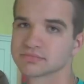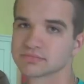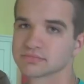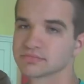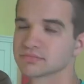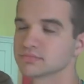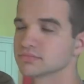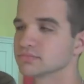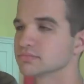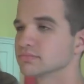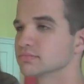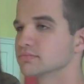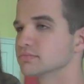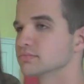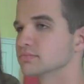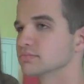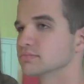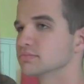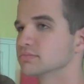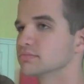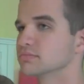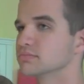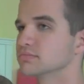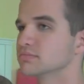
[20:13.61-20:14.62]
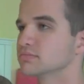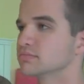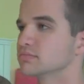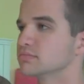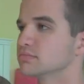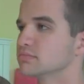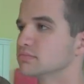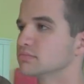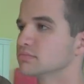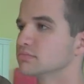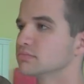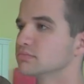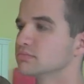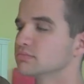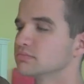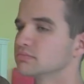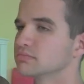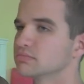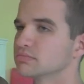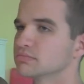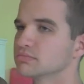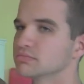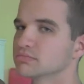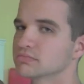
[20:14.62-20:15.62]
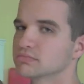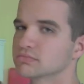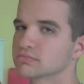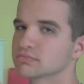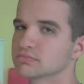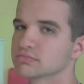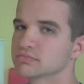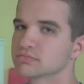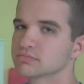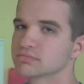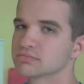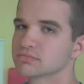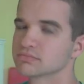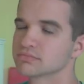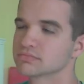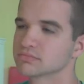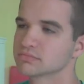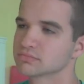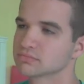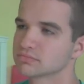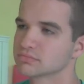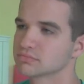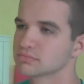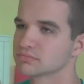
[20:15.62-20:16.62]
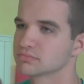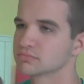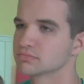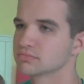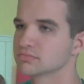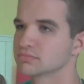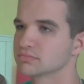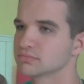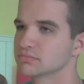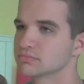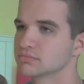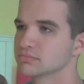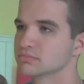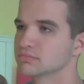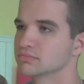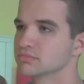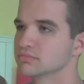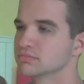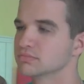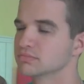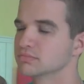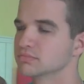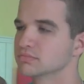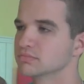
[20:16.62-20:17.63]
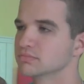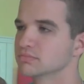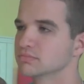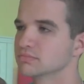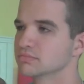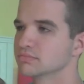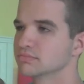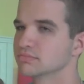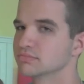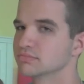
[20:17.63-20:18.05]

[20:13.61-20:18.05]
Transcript: (silent)